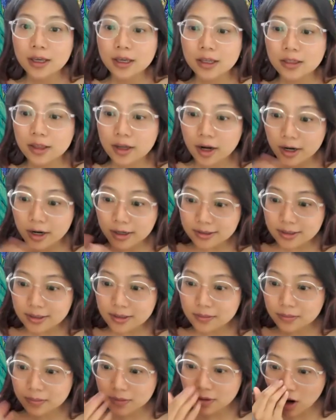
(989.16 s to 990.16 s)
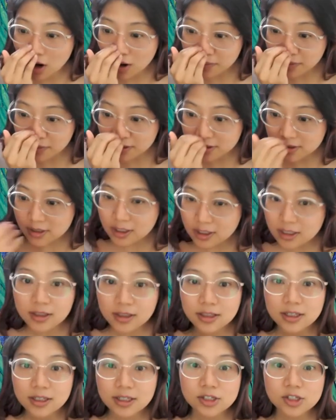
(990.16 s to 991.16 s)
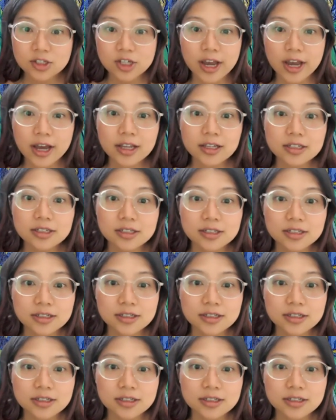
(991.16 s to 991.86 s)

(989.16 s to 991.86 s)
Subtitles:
There are some comments in the chat.